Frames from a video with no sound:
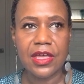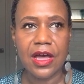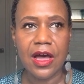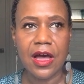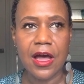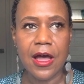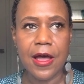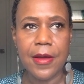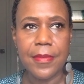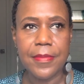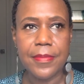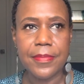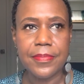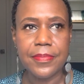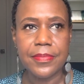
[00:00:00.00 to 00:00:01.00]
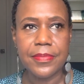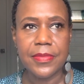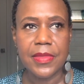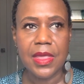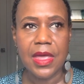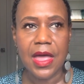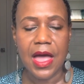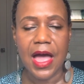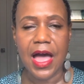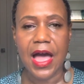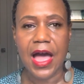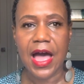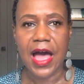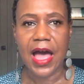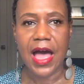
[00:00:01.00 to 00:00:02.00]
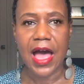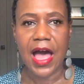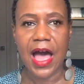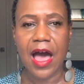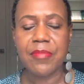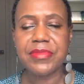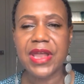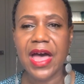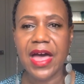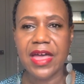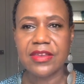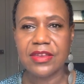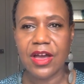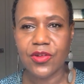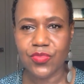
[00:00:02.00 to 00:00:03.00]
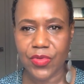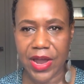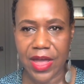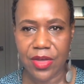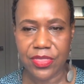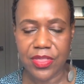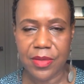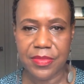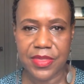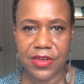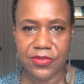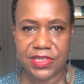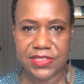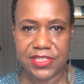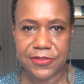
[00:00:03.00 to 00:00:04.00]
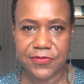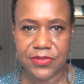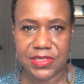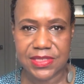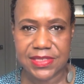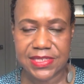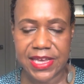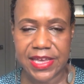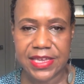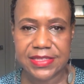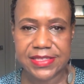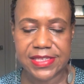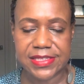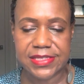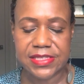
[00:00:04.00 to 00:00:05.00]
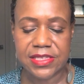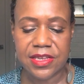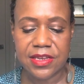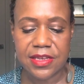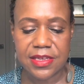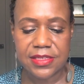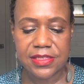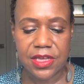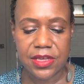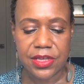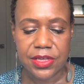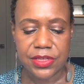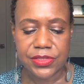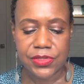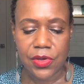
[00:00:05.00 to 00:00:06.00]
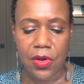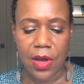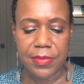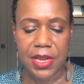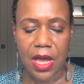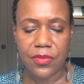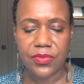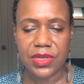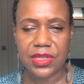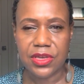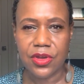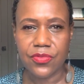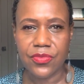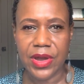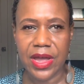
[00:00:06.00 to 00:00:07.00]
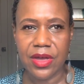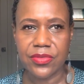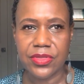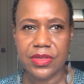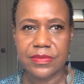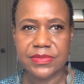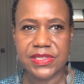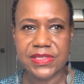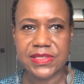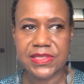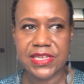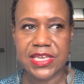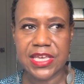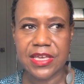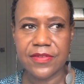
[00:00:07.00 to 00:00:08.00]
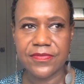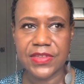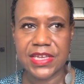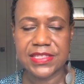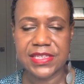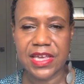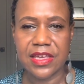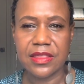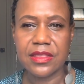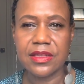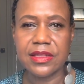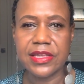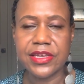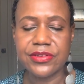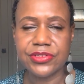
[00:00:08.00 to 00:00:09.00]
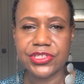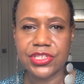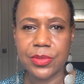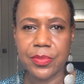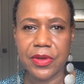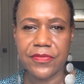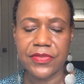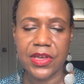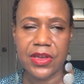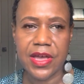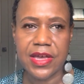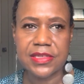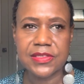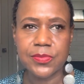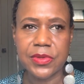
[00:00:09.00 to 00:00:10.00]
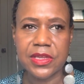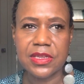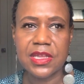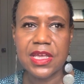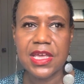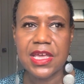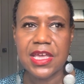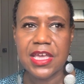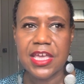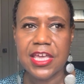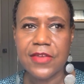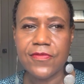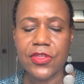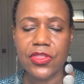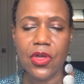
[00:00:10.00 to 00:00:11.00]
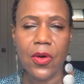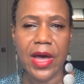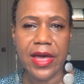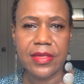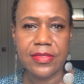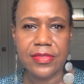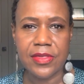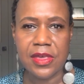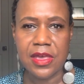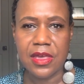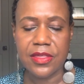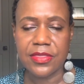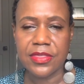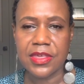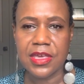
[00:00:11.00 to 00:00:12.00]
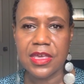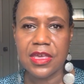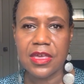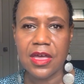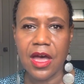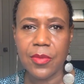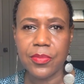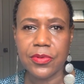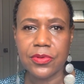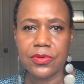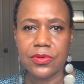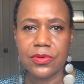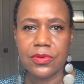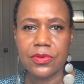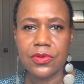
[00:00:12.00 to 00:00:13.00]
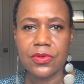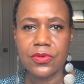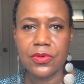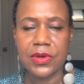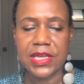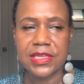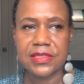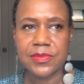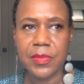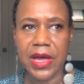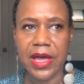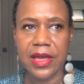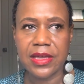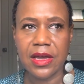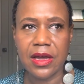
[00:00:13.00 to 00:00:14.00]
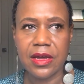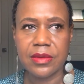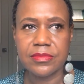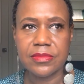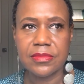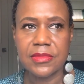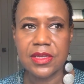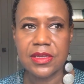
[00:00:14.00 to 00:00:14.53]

um, I'm not around them. They're in different states and cities. So I'm not really around them to see if they take the leadership of their husband, even though I think the couple who is my, um,